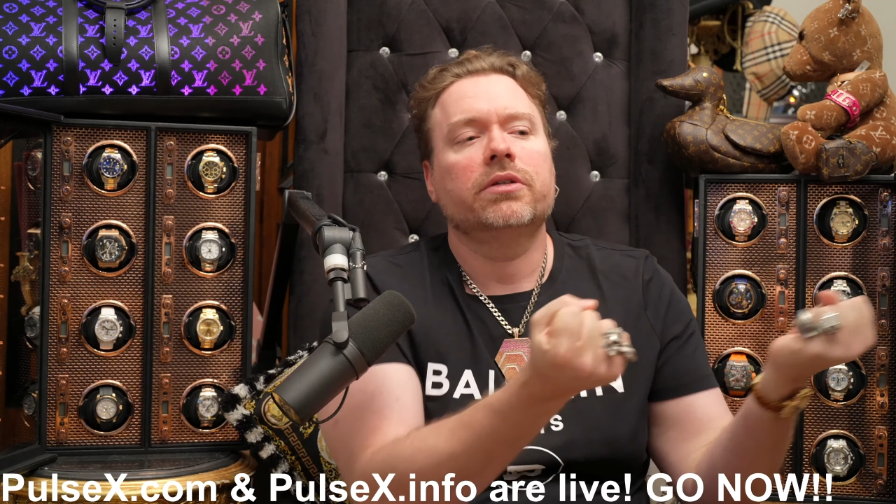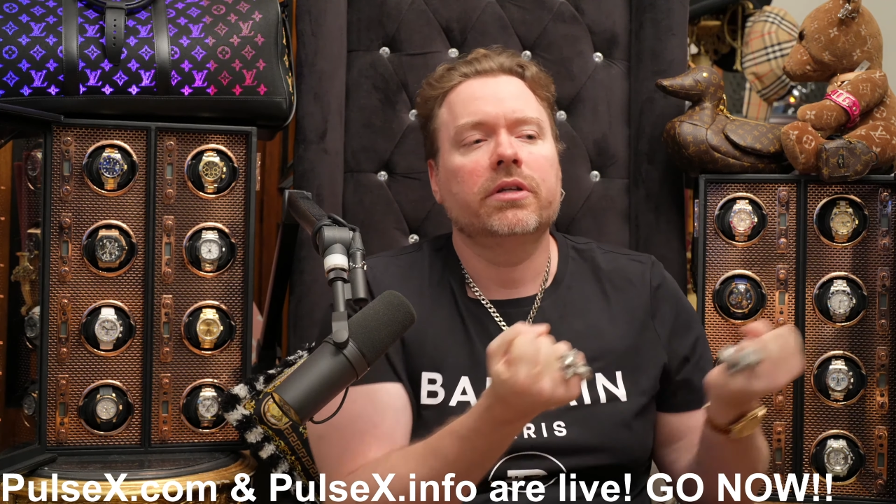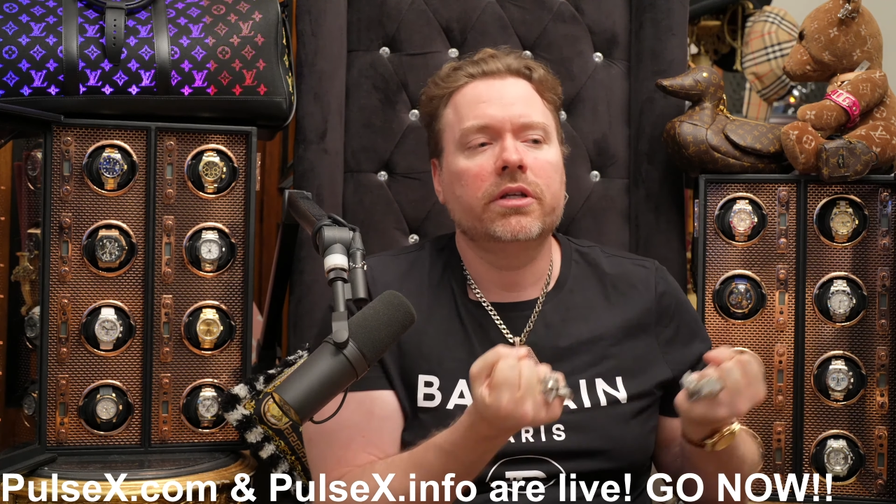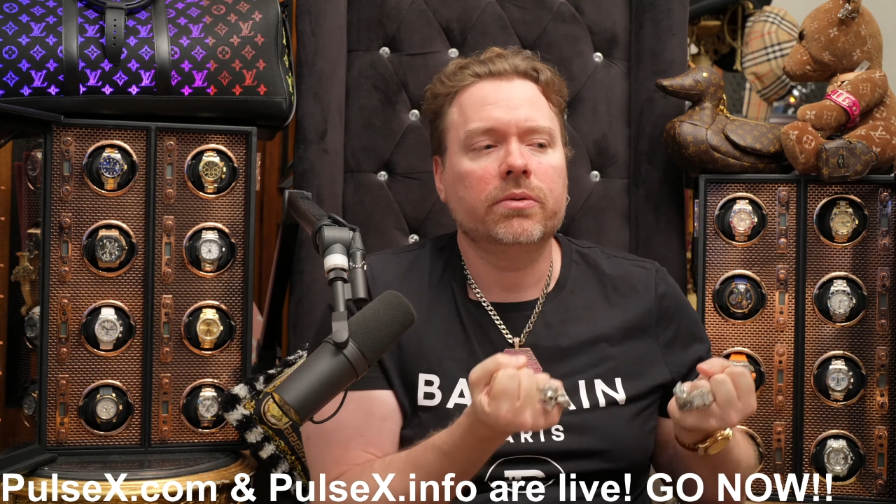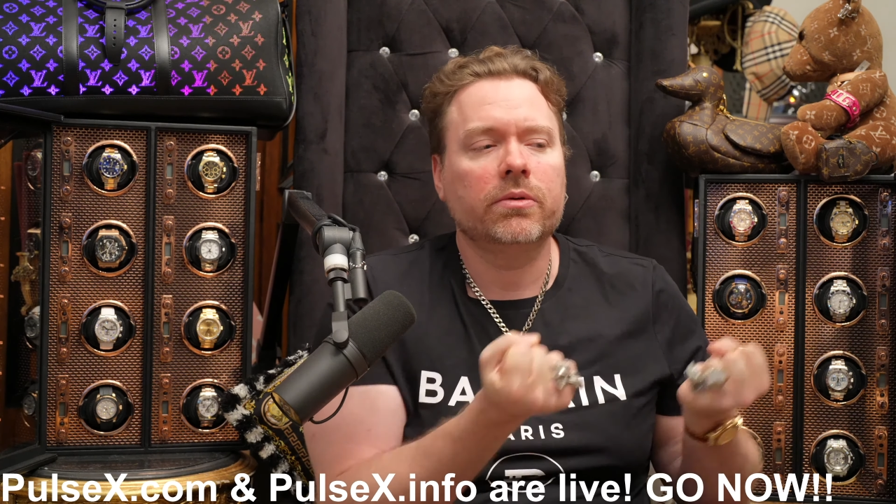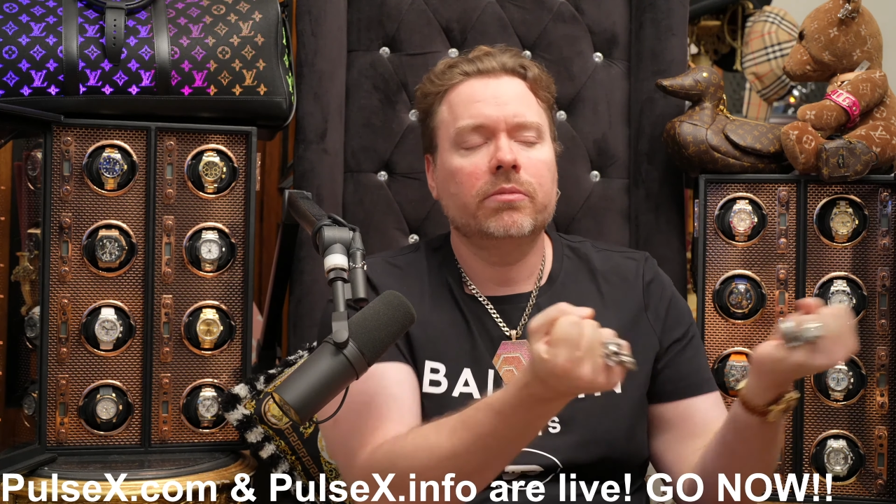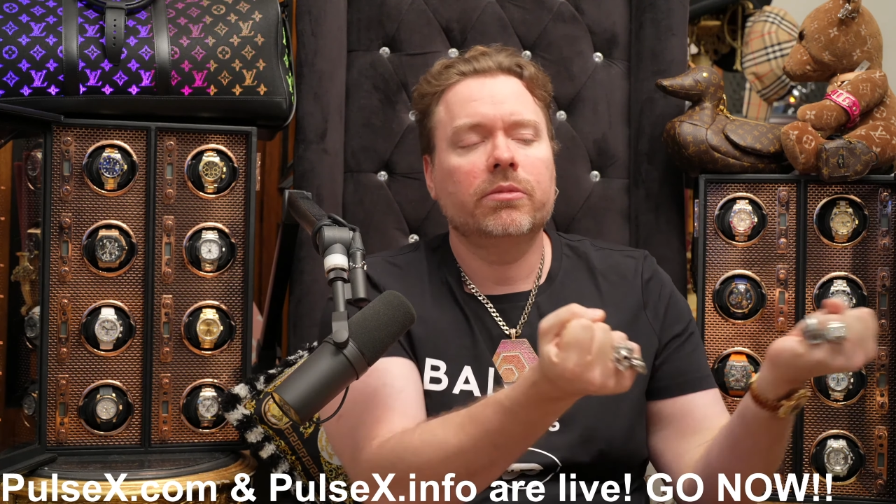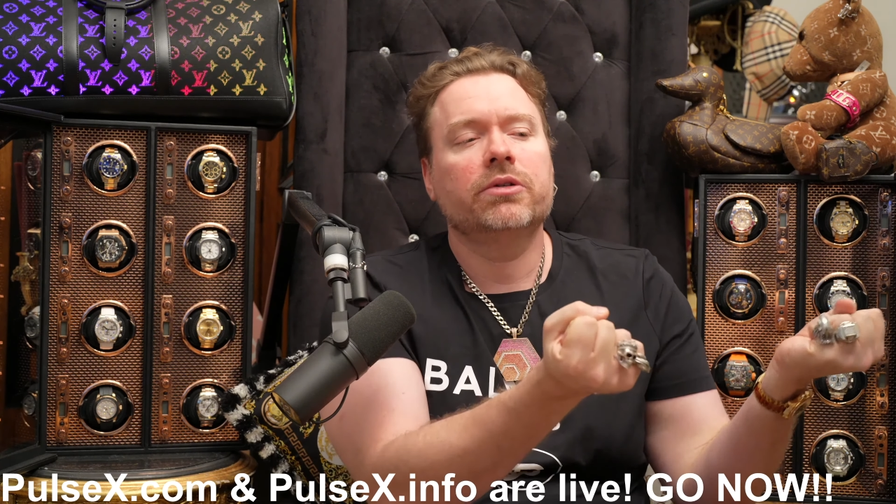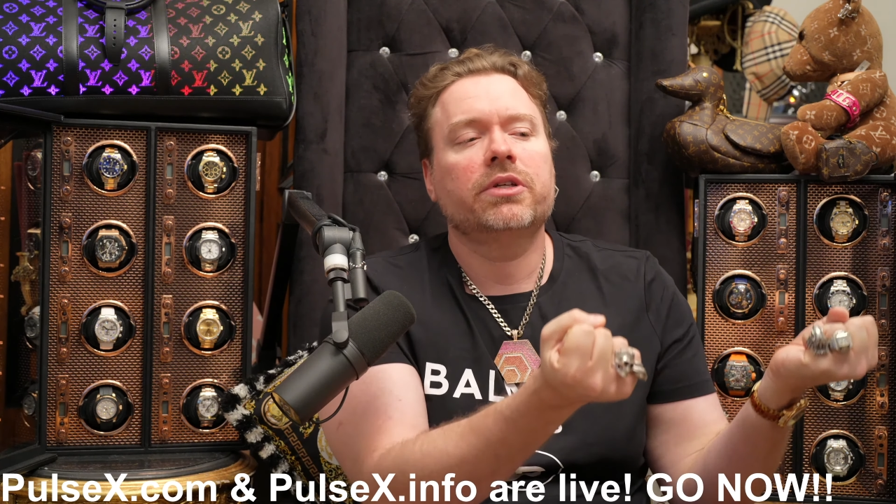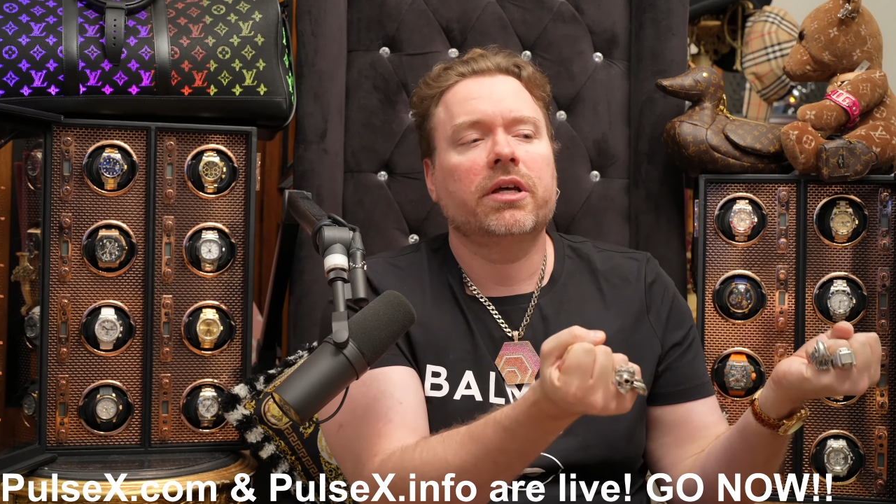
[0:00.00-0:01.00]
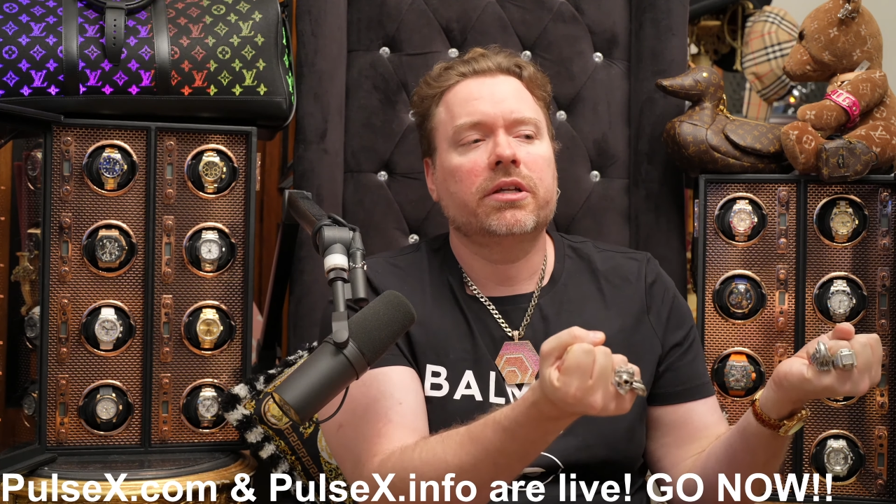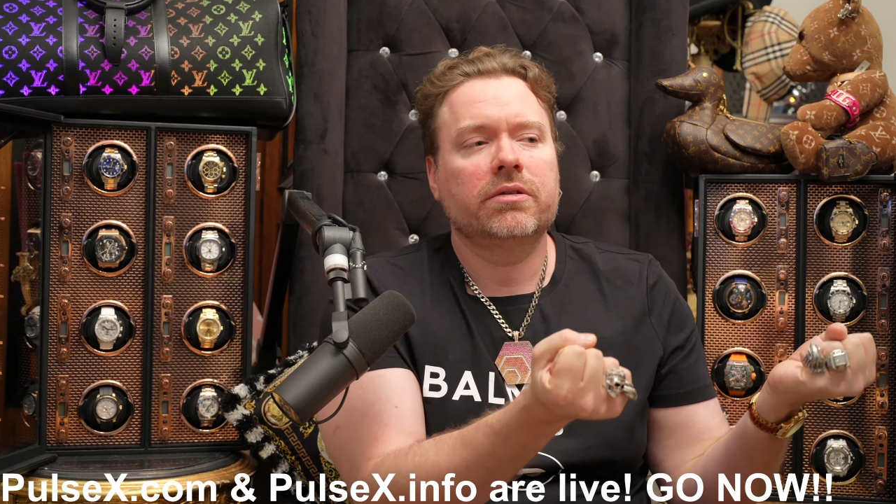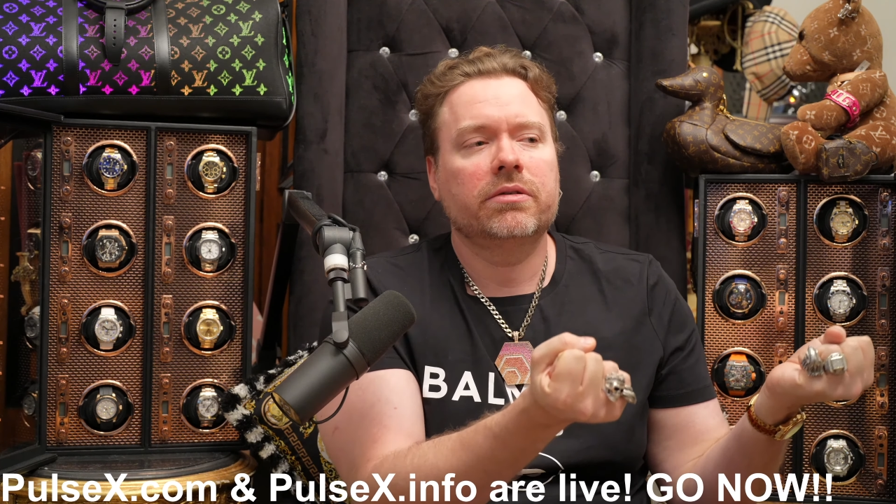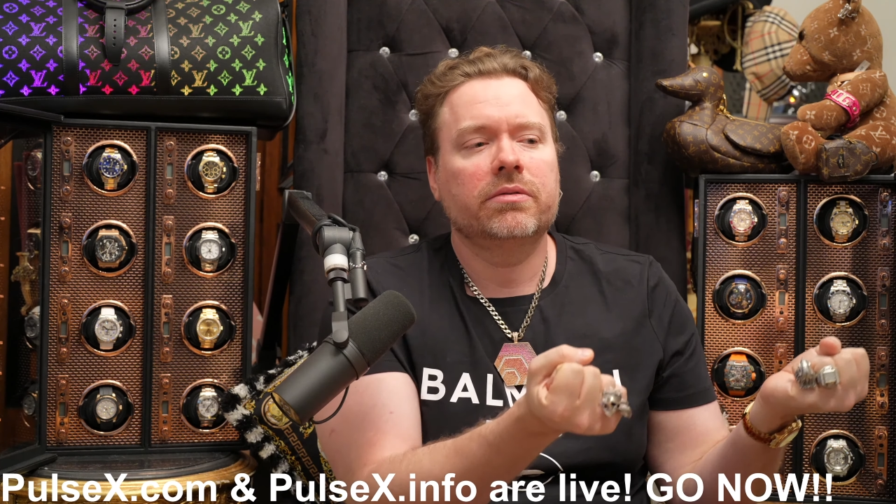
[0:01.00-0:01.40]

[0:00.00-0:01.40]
at equal on both sides.